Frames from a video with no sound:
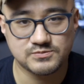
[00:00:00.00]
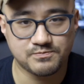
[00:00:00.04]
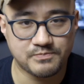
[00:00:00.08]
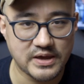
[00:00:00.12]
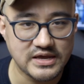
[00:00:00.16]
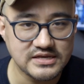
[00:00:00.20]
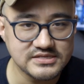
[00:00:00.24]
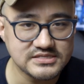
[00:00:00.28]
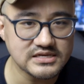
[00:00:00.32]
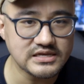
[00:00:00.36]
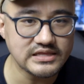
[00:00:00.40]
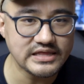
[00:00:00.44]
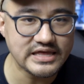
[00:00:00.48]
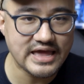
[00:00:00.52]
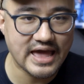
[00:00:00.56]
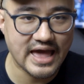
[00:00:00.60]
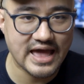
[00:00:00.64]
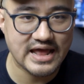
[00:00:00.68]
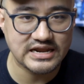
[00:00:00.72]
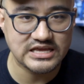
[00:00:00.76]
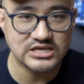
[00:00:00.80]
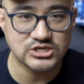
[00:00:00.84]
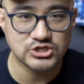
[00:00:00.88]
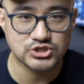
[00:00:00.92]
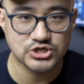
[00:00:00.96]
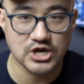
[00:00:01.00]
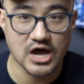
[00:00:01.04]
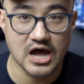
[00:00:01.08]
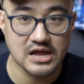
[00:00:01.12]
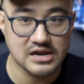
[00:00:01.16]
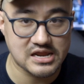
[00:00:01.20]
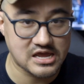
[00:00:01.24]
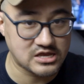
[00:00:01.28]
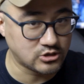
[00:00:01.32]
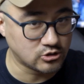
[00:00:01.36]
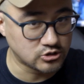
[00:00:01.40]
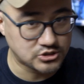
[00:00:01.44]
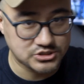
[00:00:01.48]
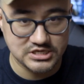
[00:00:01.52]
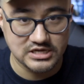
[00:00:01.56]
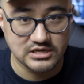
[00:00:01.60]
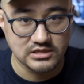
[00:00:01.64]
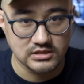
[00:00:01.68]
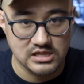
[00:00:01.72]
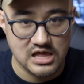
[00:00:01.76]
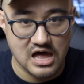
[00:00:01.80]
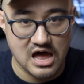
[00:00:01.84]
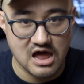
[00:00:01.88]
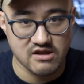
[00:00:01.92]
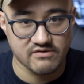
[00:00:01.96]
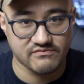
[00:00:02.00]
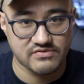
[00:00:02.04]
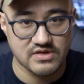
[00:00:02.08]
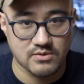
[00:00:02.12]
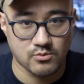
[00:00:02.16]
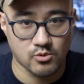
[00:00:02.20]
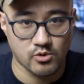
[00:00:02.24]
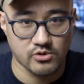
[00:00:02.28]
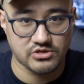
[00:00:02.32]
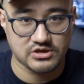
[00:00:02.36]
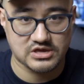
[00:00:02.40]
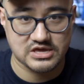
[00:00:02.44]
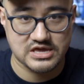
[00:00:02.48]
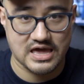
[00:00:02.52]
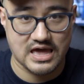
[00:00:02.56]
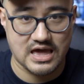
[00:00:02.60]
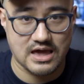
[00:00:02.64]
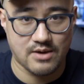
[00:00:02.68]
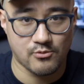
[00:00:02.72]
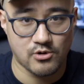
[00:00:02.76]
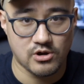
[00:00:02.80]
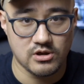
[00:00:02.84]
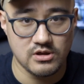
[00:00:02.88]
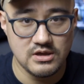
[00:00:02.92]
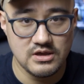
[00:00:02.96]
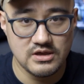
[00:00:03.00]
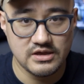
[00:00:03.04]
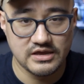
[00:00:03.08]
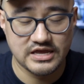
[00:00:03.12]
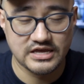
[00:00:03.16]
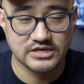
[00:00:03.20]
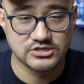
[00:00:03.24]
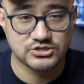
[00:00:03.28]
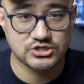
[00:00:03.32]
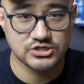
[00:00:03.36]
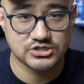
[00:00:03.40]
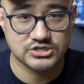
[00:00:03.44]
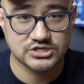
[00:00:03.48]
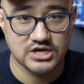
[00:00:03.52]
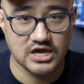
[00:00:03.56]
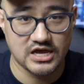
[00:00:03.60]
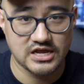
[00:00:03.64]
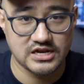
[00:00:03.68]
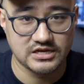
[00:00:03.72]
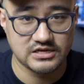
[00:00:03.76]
basically any shot, and you'll see a lot of them where the camera is just kind